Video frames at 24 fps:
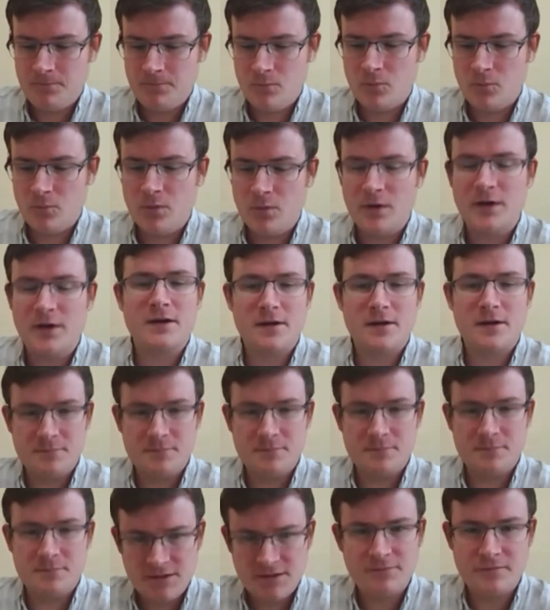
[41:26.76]
when it comes to
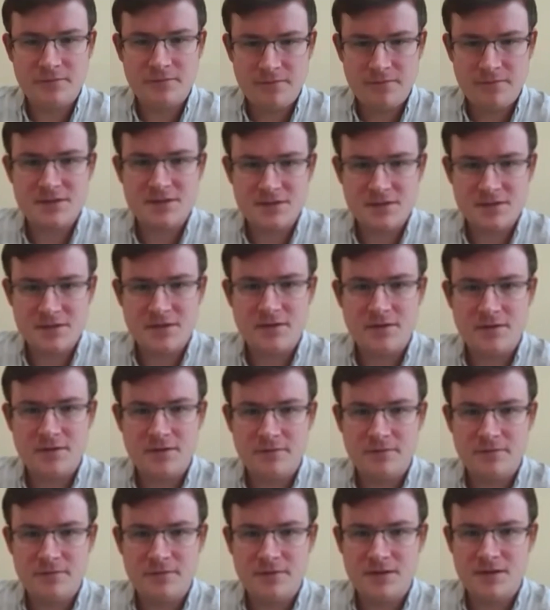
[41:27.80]
different phases
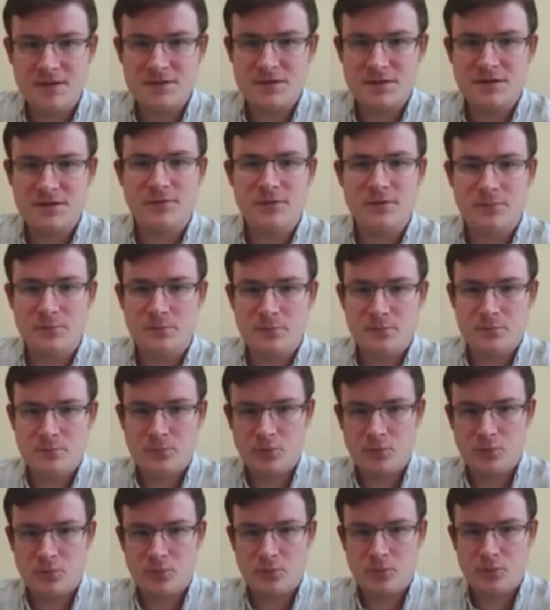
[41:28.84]
of this, even
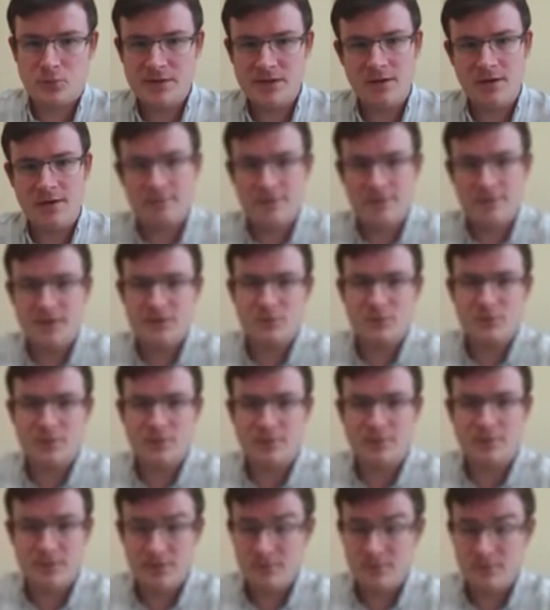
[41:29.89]
pre-conflict or
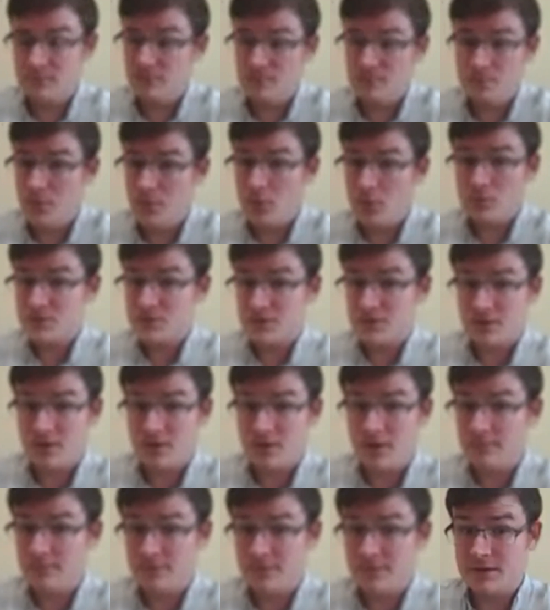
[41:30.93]
even
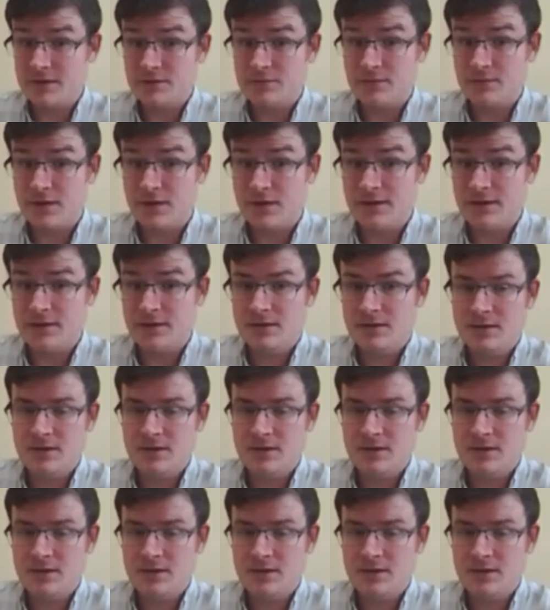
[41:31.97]
post-conflict, right?